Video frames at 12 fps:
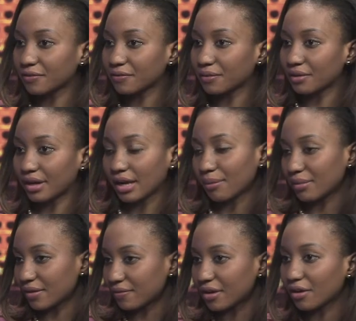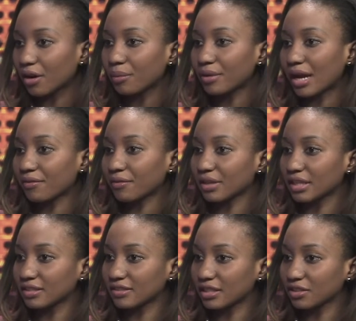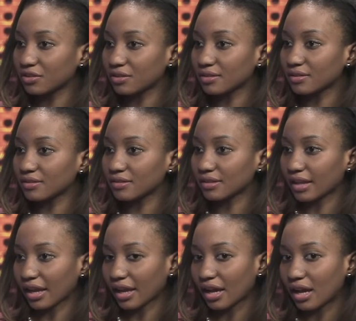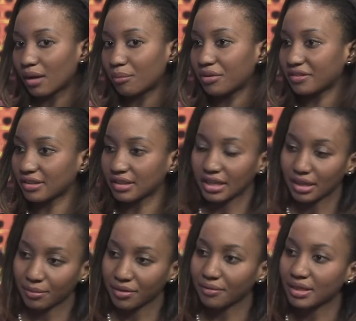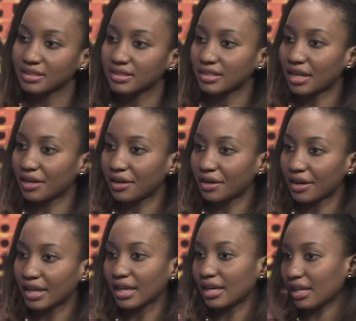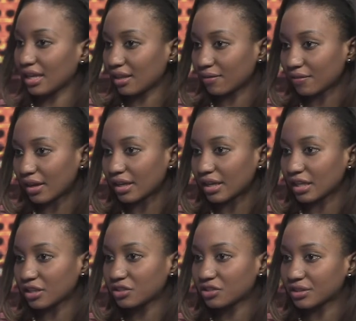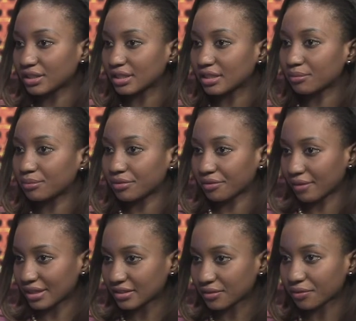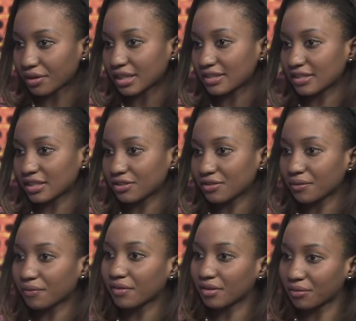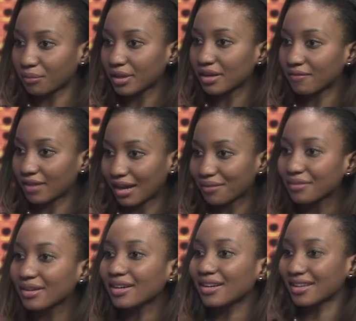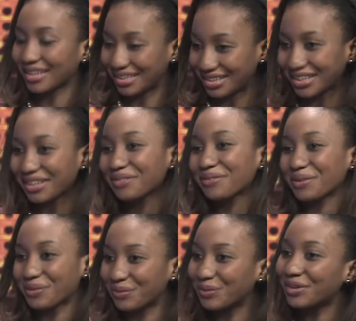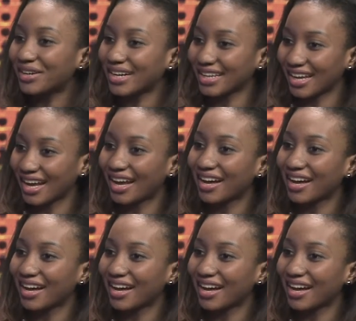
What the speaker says: for different nonprofit organizations like Brazilian Immigrant Center and AK Foundation, Progressive Organization for the Women of Africa, and like a few more. Yeah,